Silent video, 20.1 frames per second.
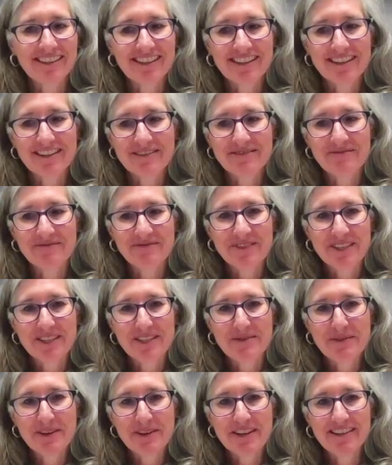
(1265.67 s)
Um,
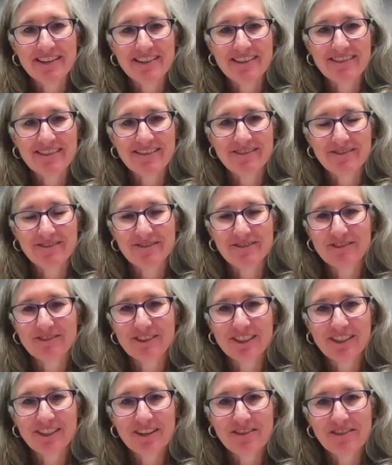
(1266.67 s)
it's been
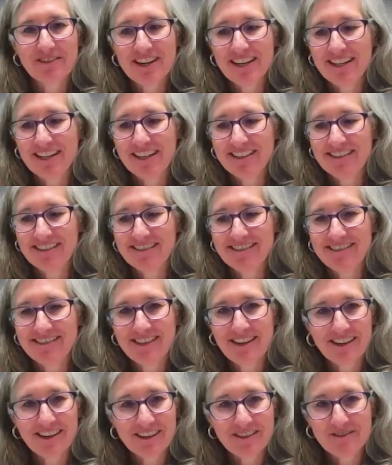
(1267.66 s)
really great
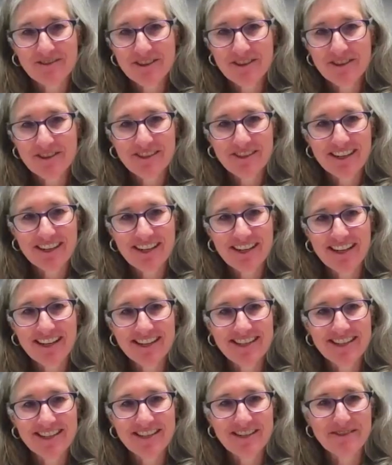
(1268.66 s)
talking with you
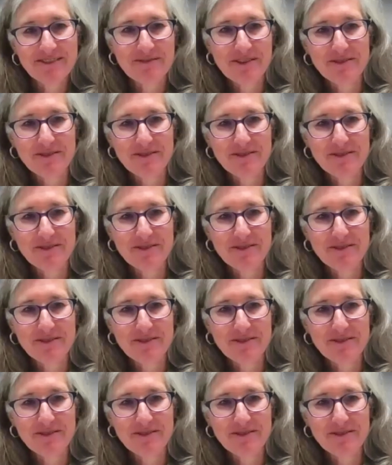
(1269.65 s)
today, Jim.